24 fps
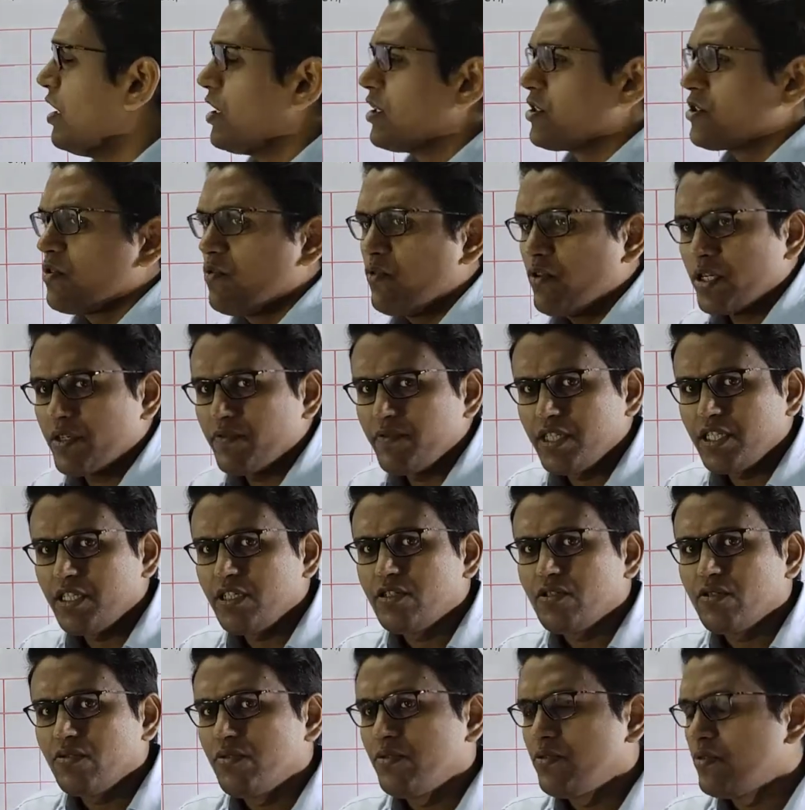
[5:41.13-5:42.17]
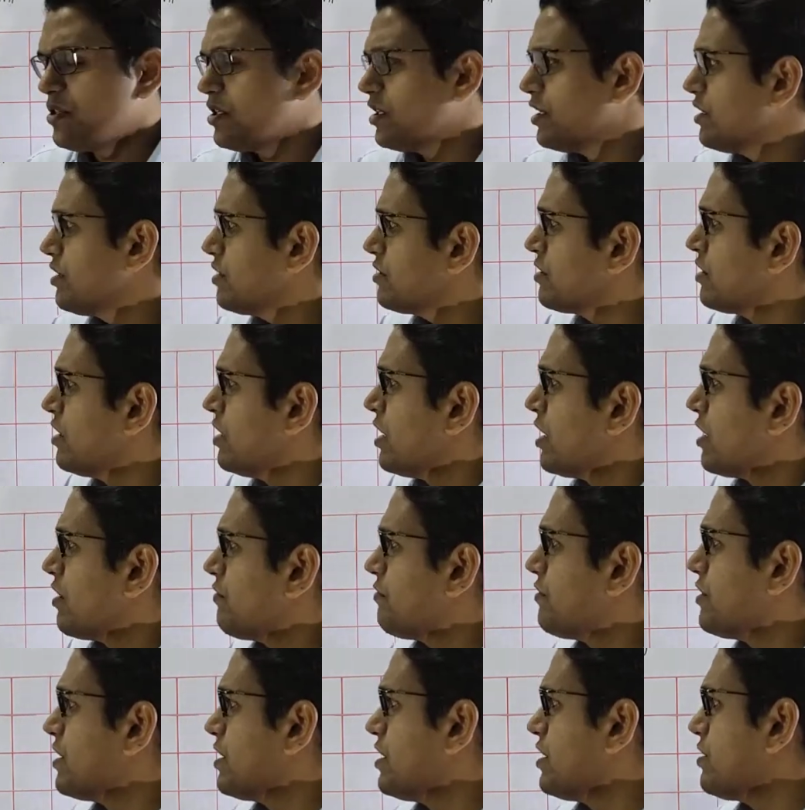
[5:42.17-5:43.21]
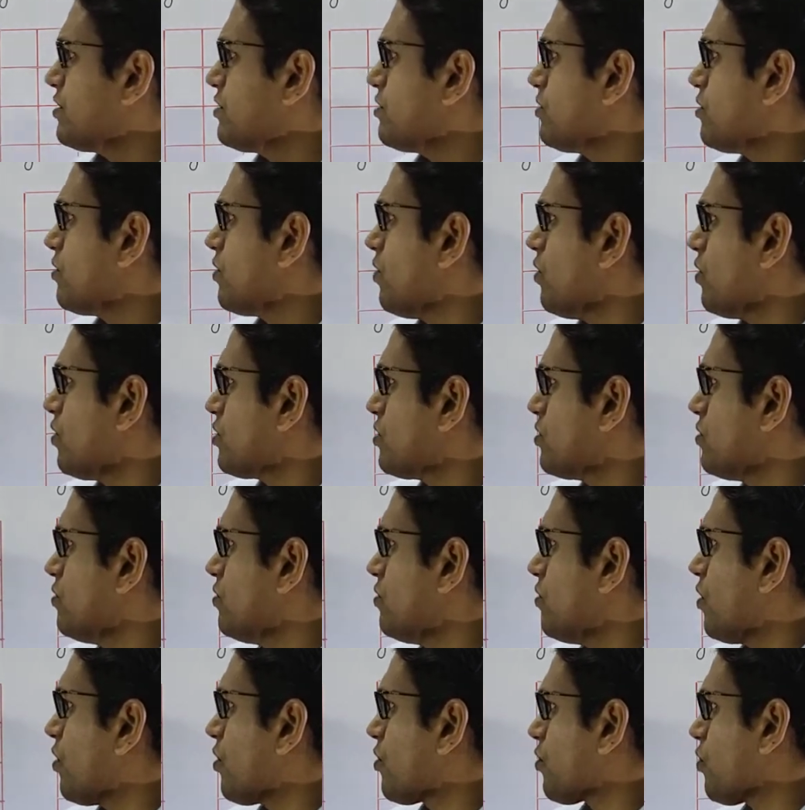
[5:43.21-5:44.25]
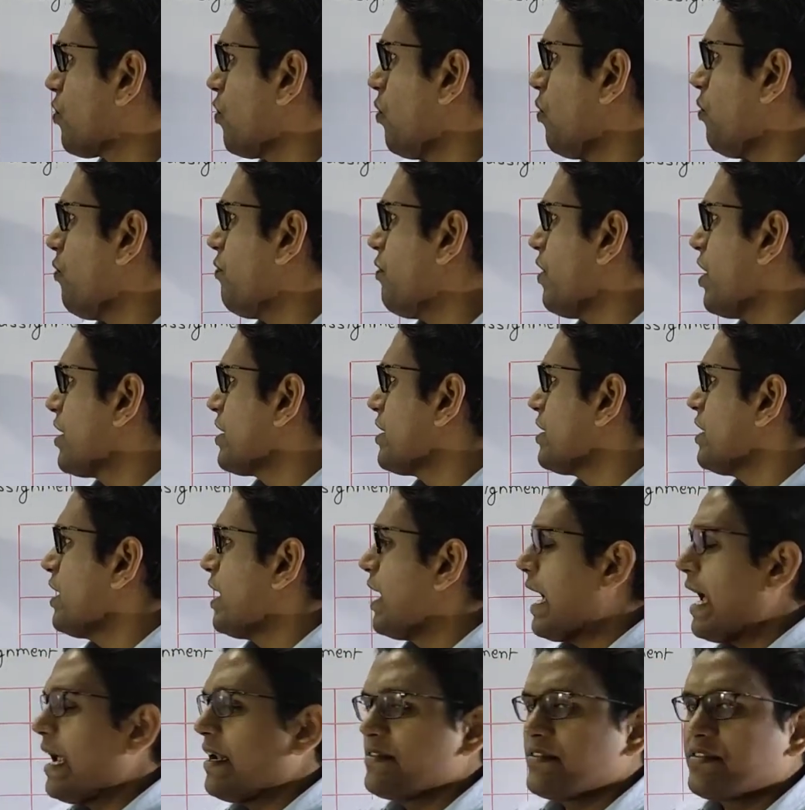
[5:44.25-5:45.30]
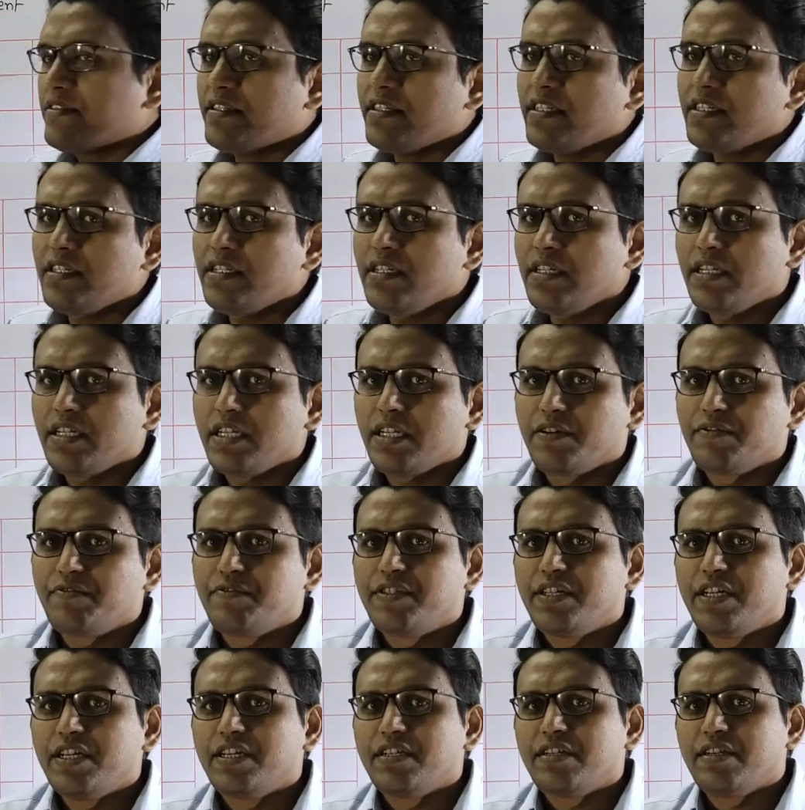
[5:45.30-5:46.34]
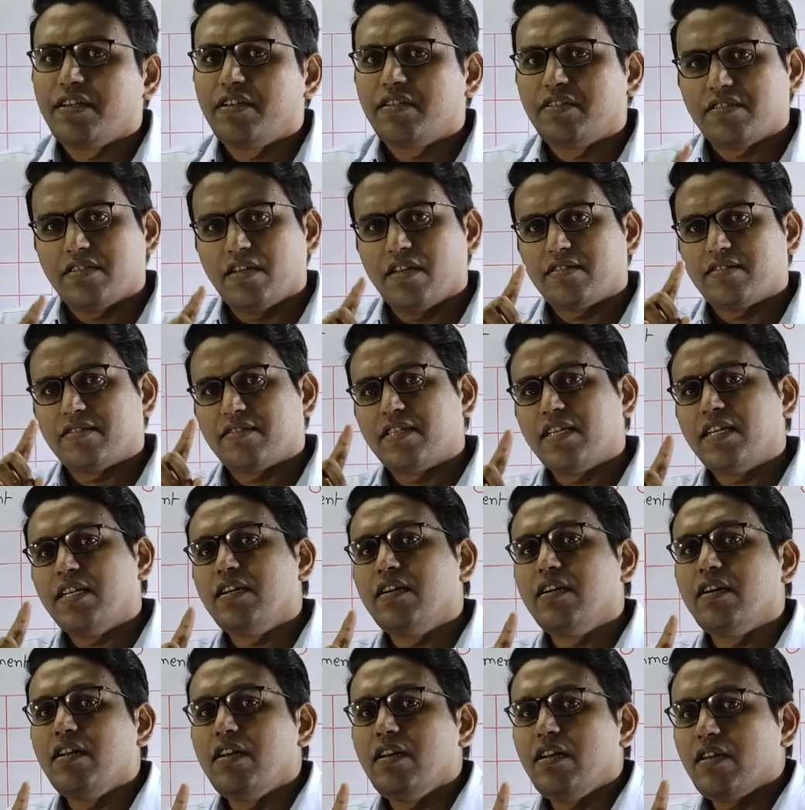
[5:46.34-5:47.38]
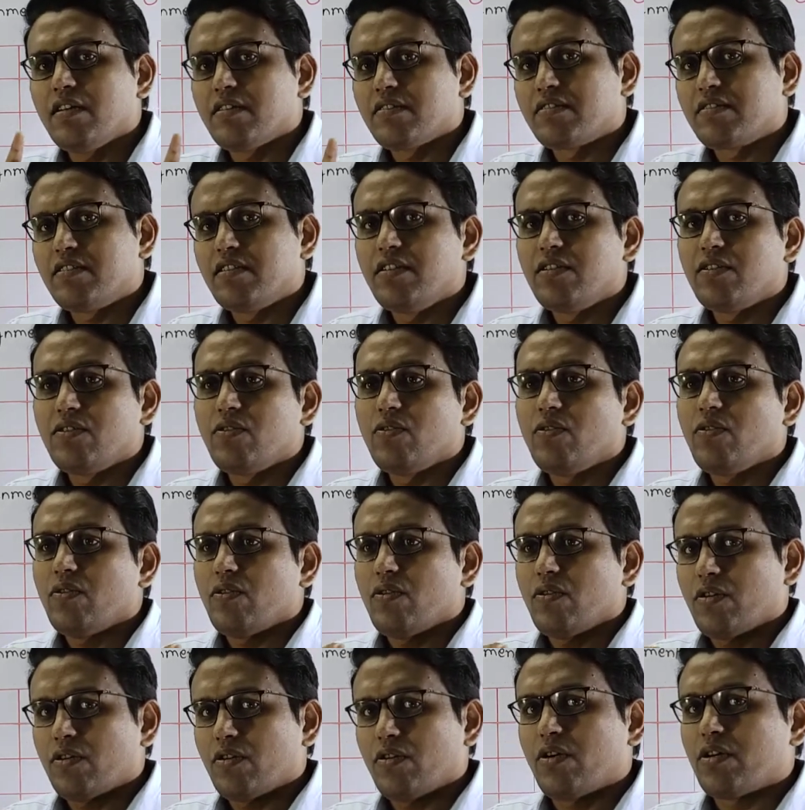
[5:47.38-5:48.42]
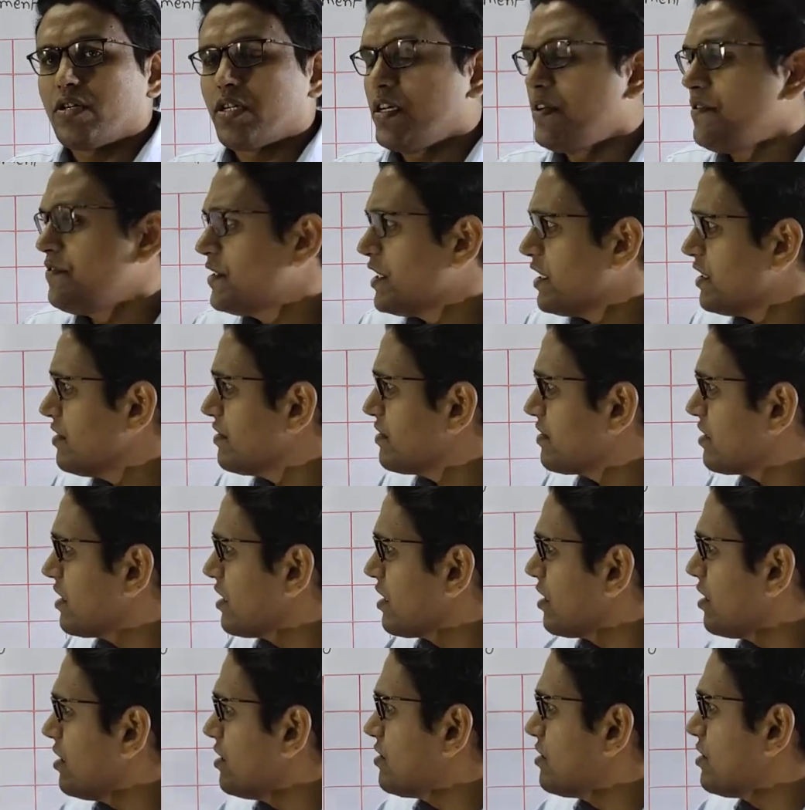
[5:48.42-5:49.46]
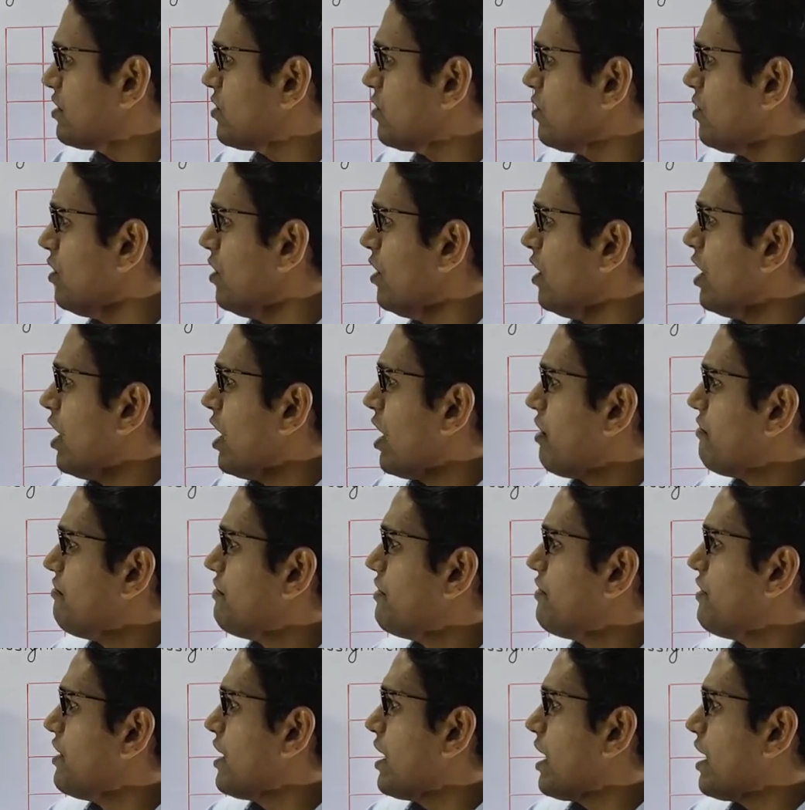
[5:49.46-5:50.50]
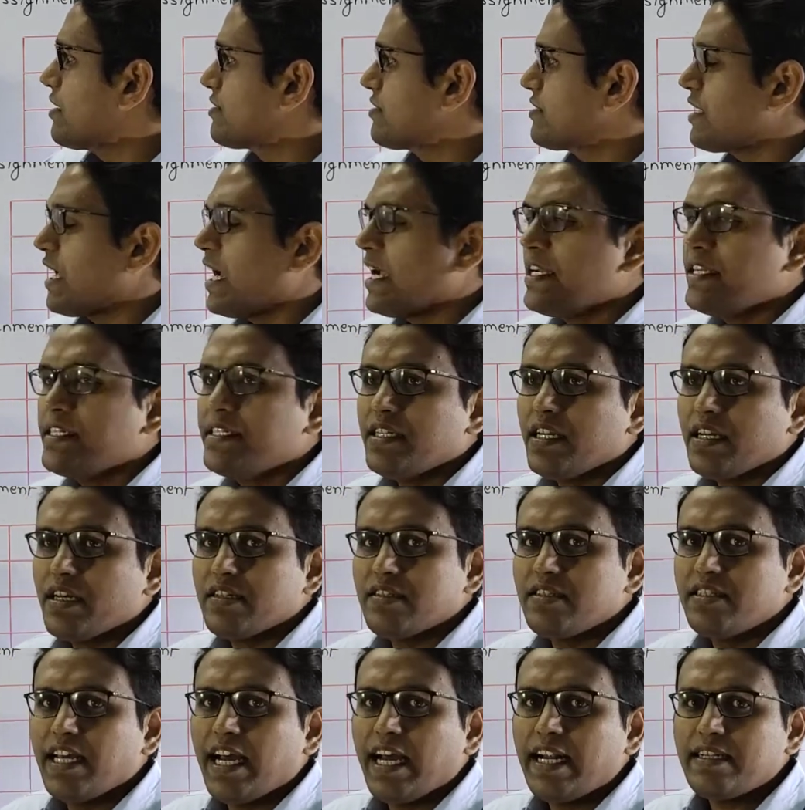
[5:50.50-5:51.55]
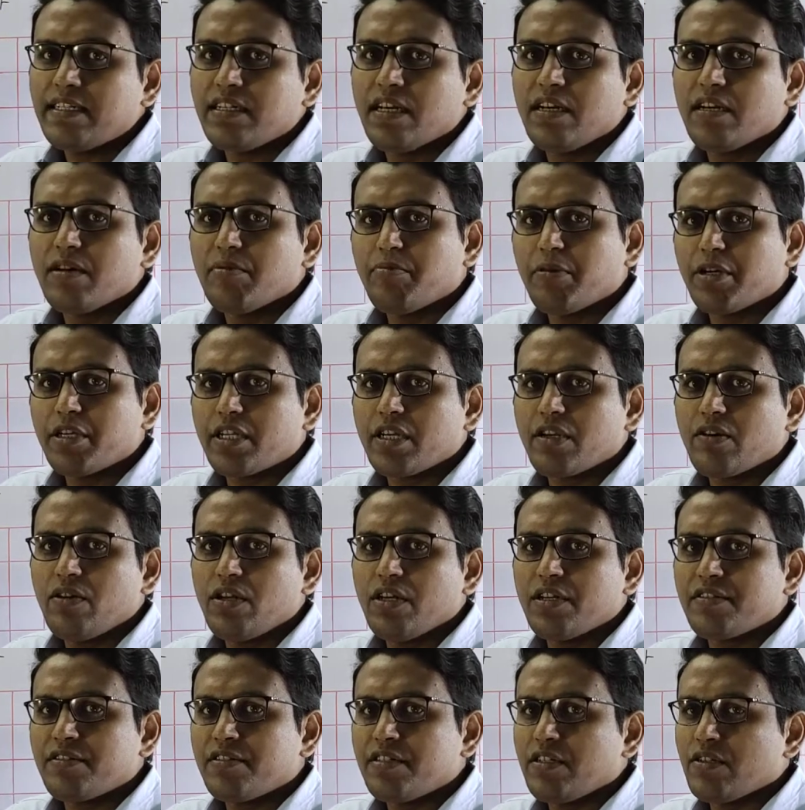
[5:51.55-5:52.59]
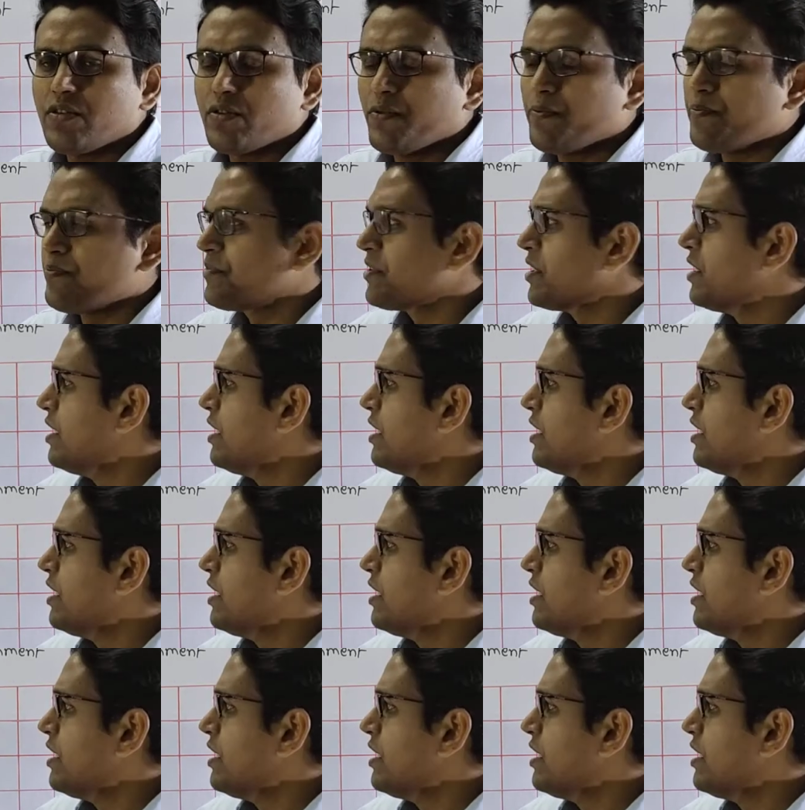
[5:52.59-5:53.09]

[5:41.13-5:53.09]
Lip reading: So what we need to do is, we need to go to row 1 and see if there is a single zero or not. If there is single zero, we will assign that particular zero,